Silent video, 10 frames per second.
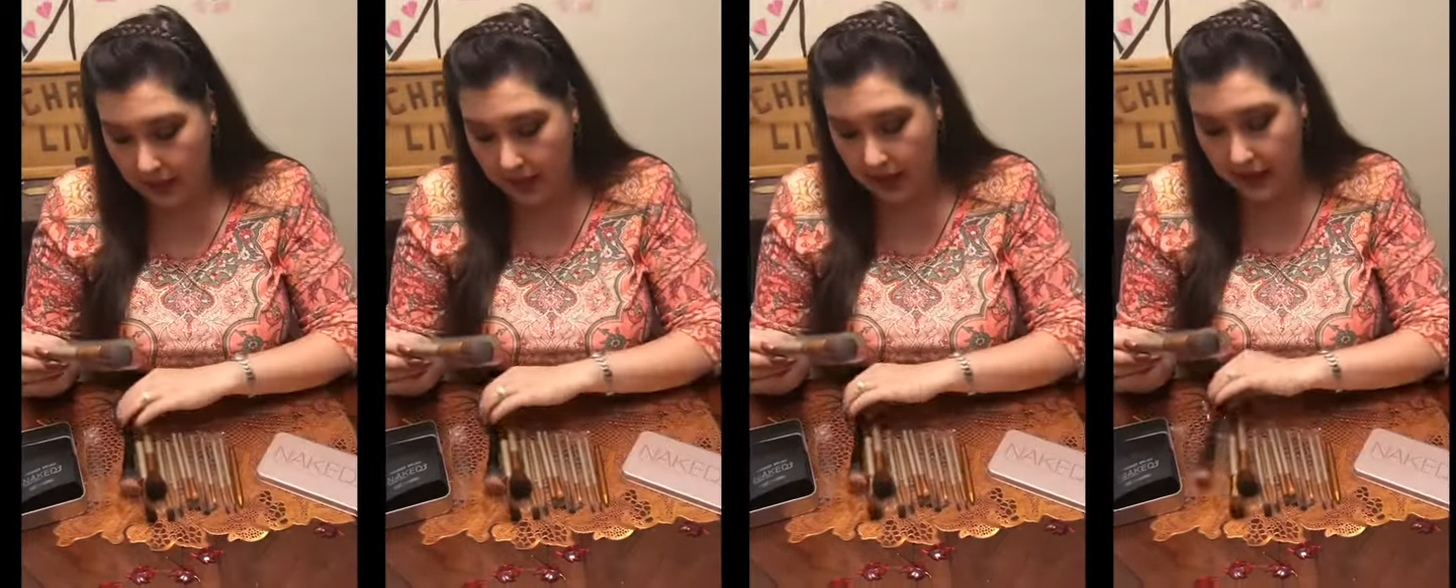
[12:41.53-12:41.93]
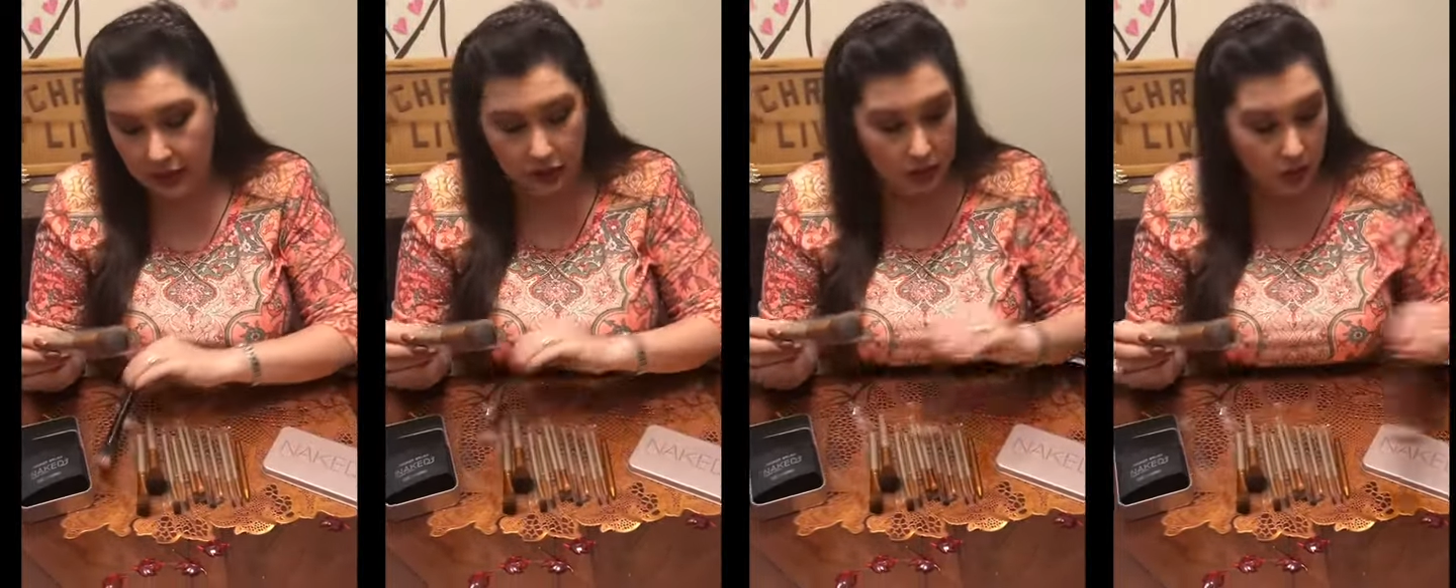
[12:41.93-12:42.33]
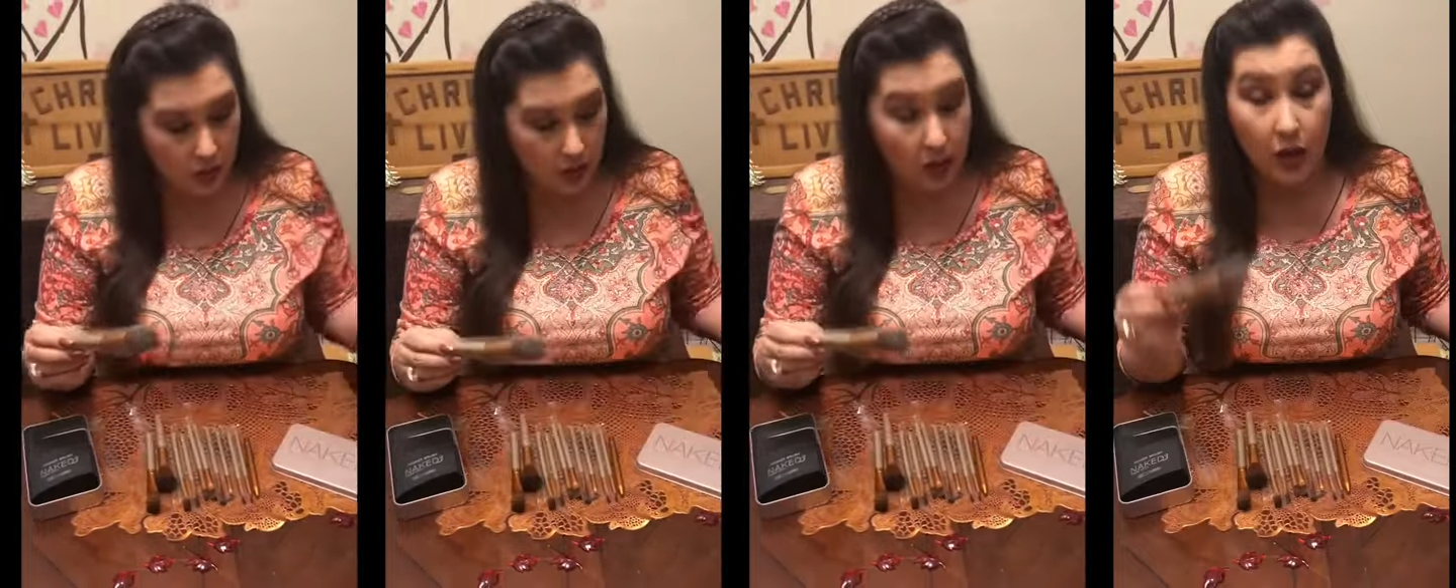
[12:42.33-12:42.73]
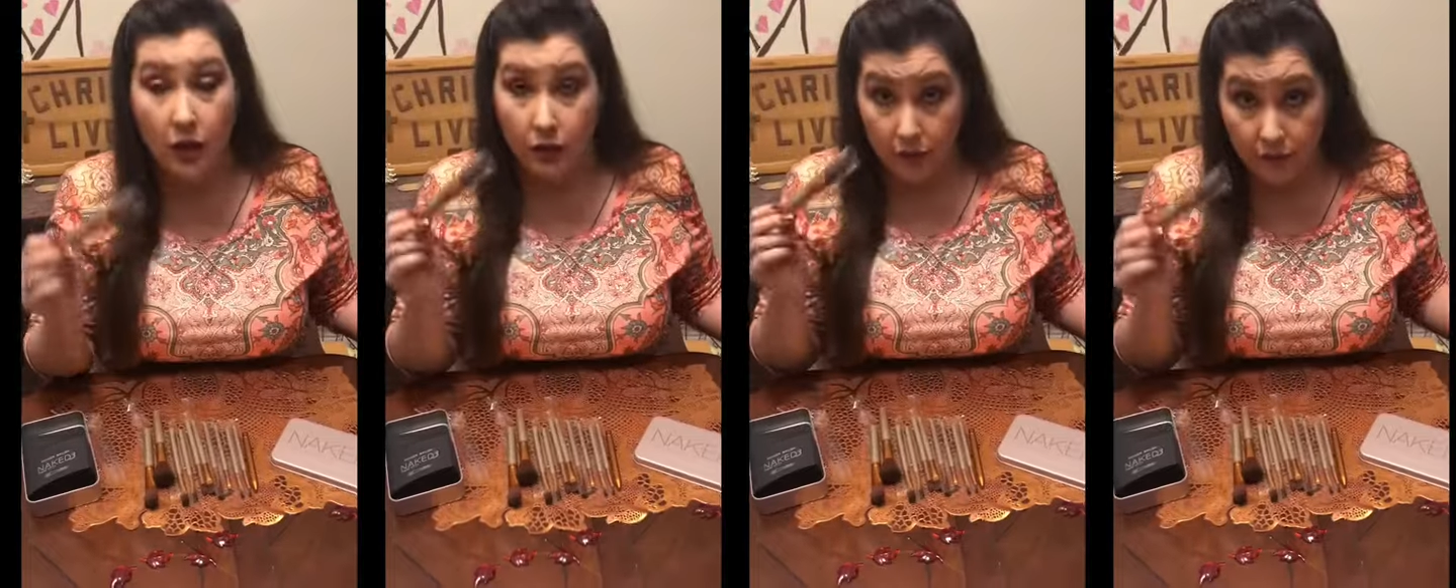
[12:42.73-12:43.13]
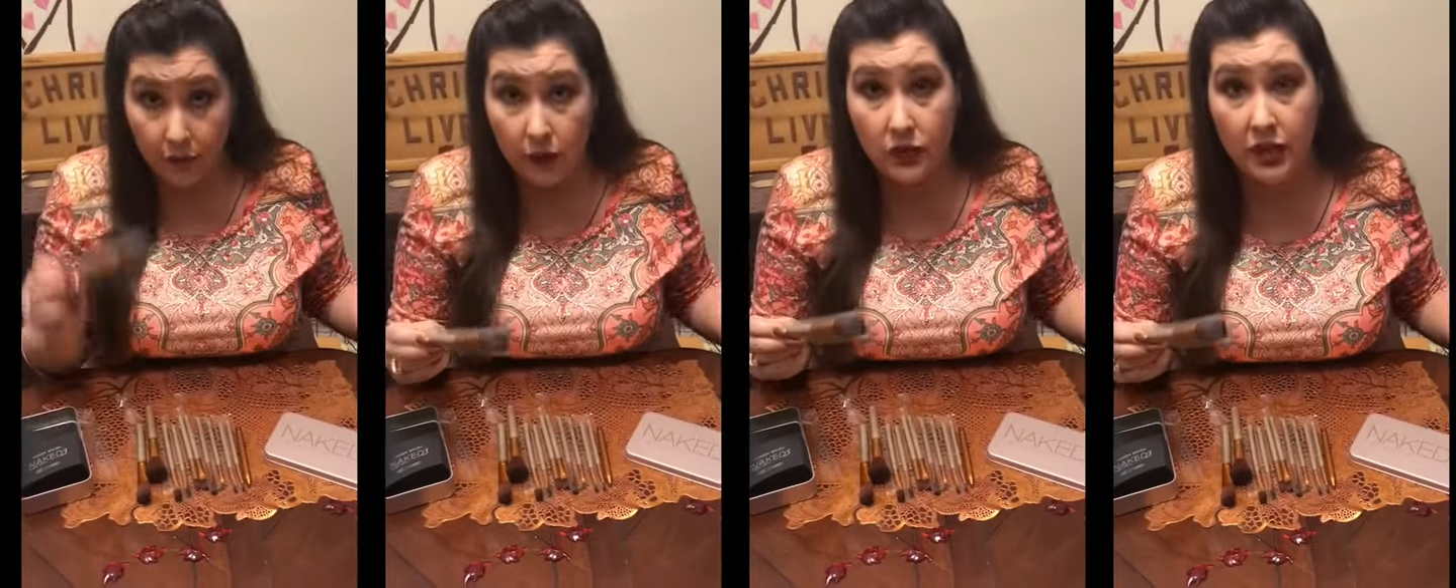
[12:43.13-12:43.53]
And it needs to work the
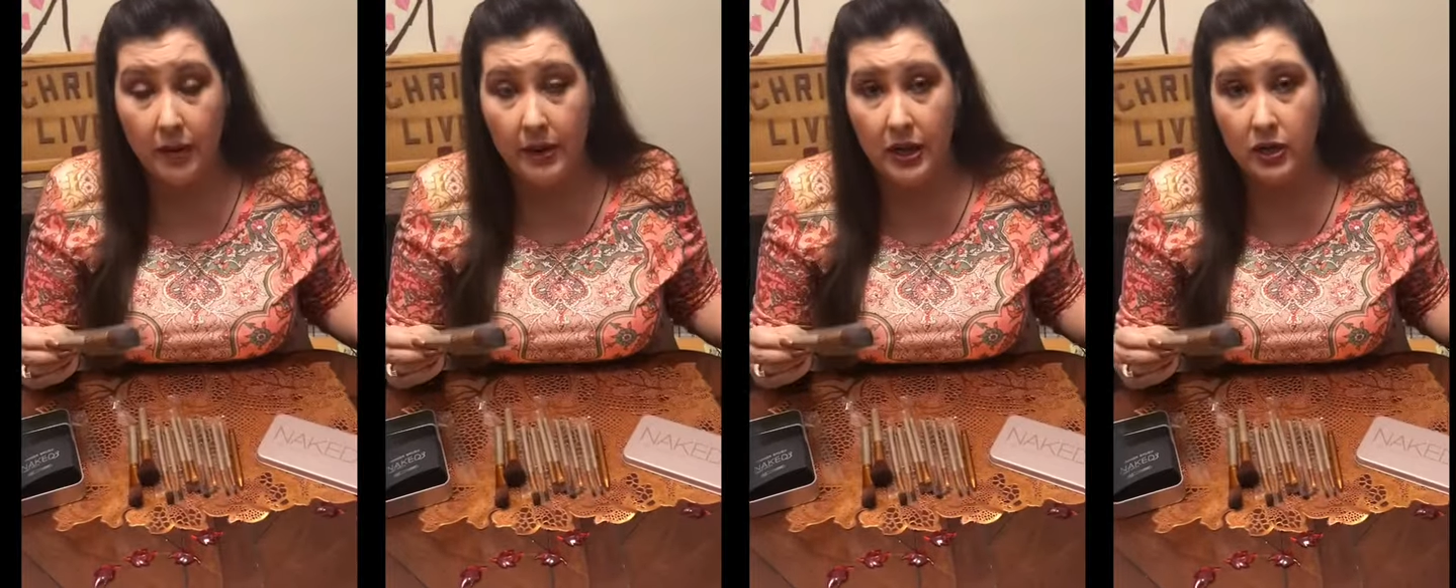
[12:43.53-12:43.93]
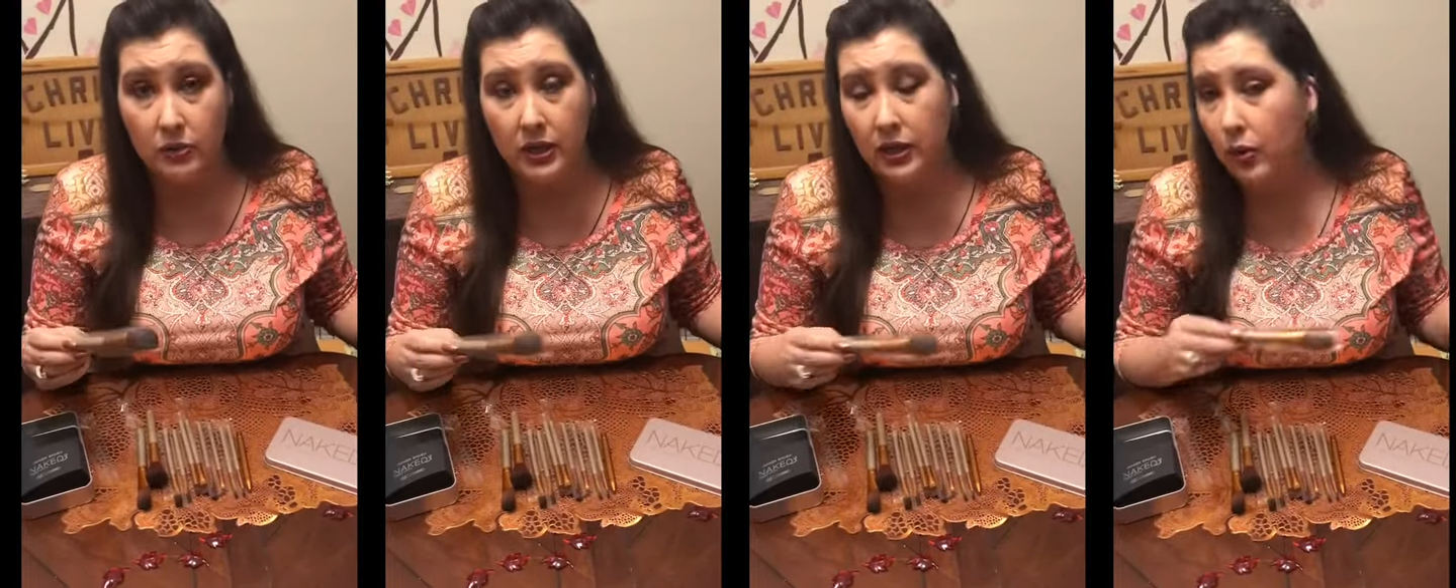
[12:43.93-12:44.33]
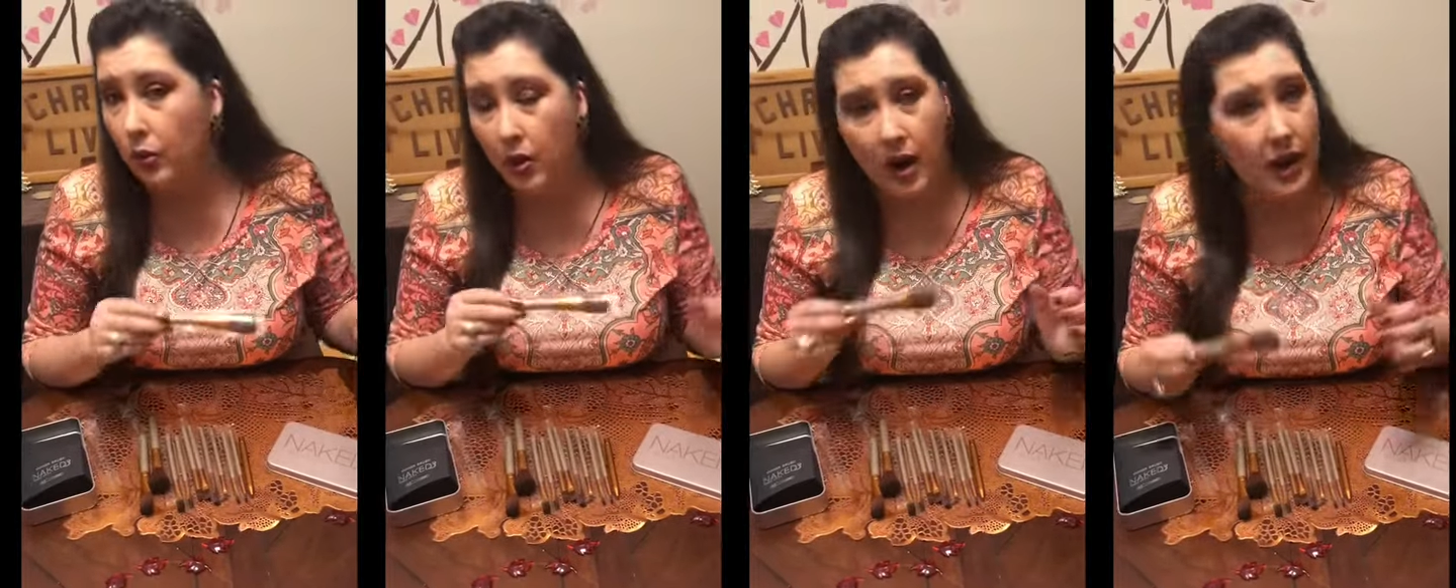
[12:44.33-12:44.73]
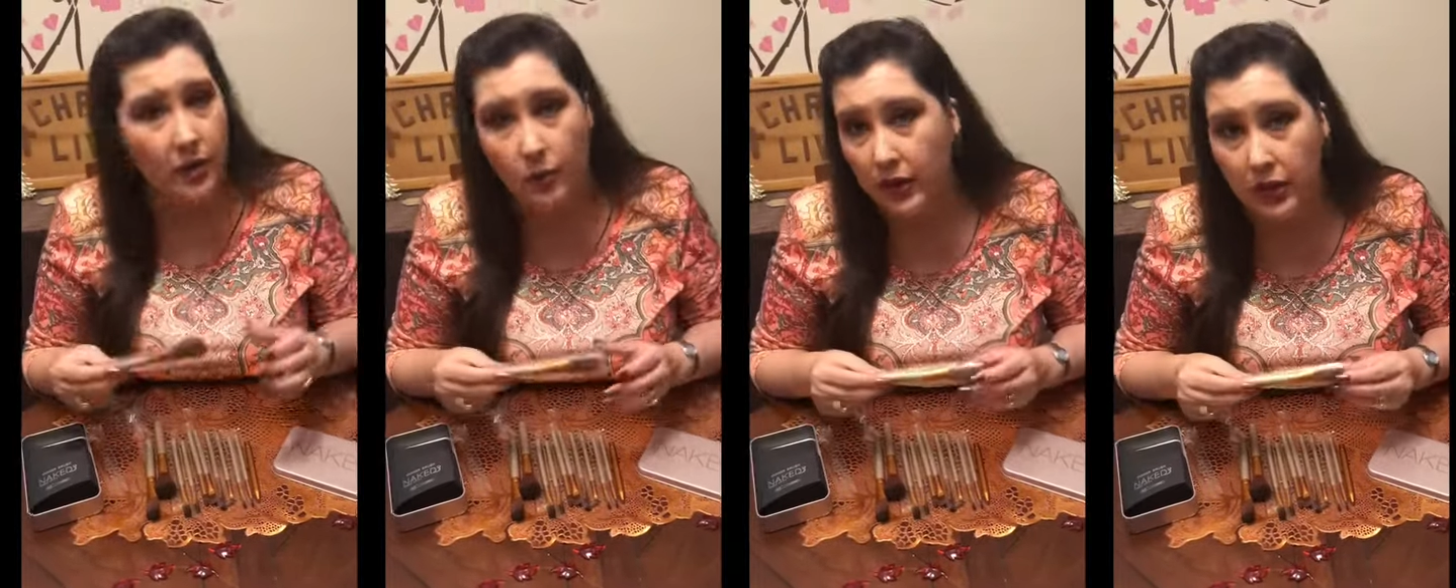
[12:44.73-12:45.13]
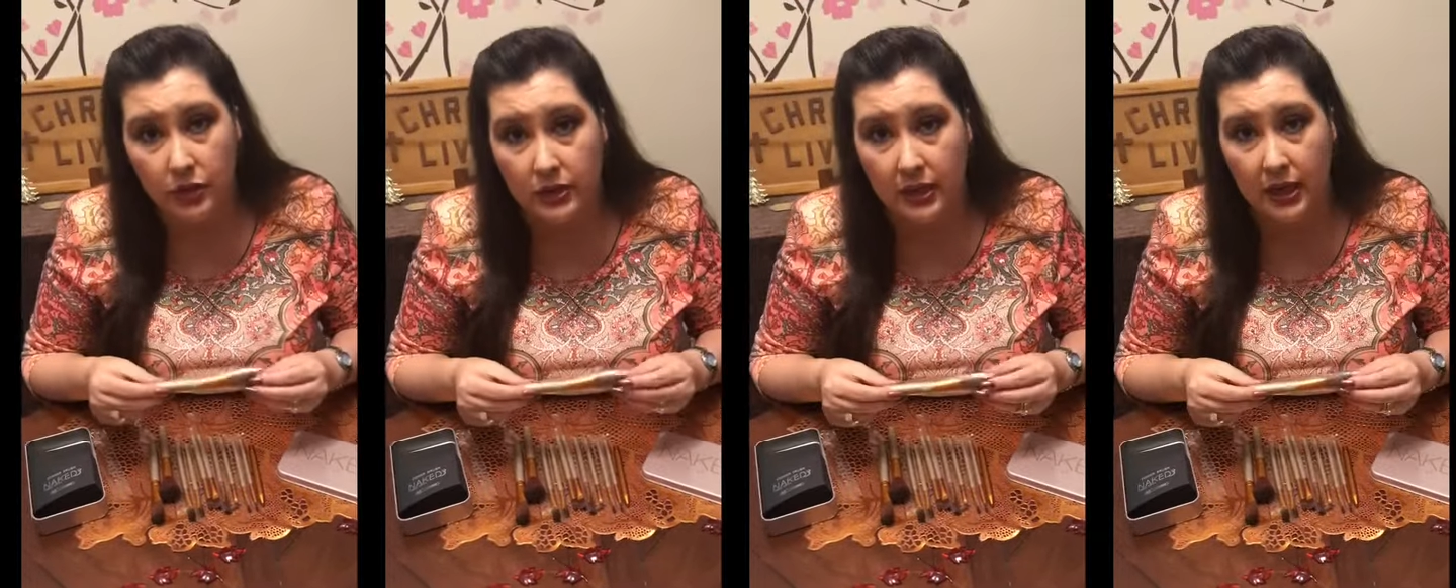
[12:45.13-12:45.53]
first time I use it, or I don't want to
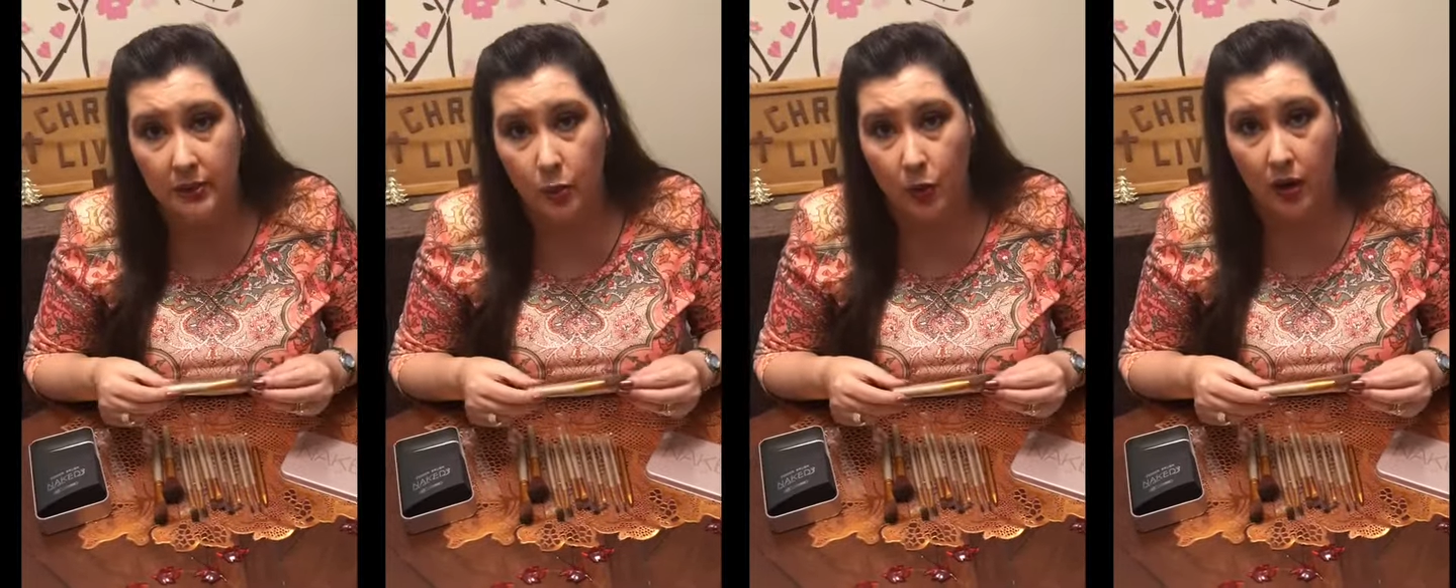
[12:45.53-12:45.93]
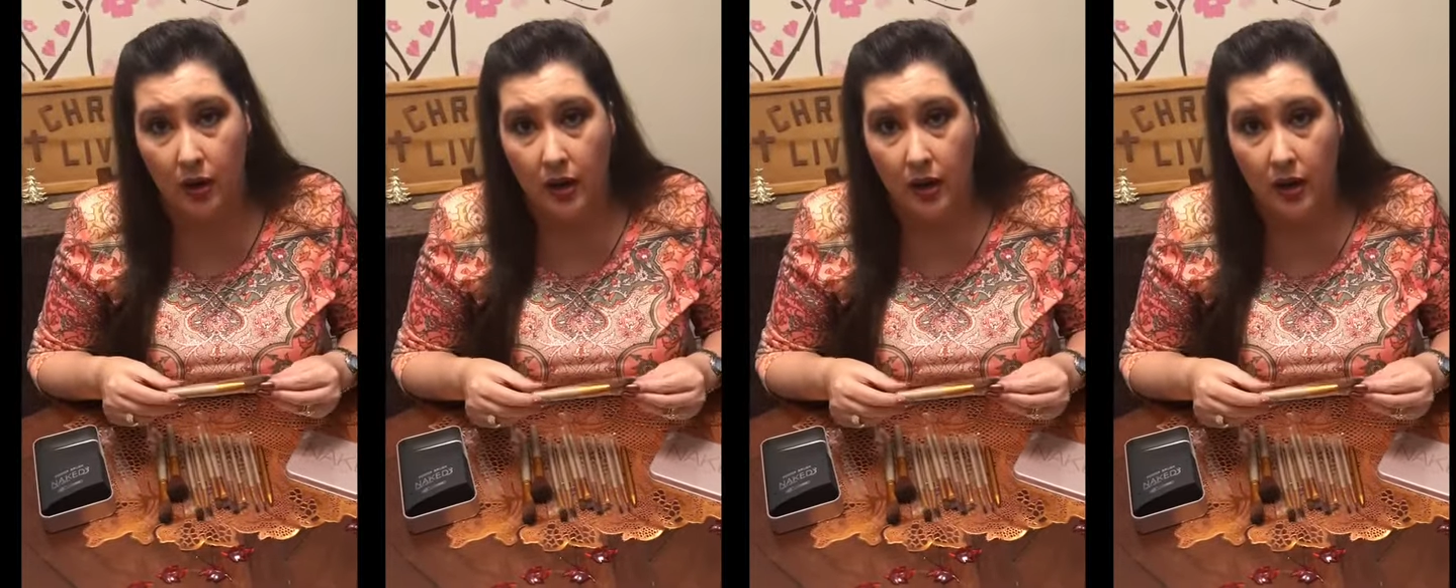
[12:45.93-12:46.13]
use it anymore.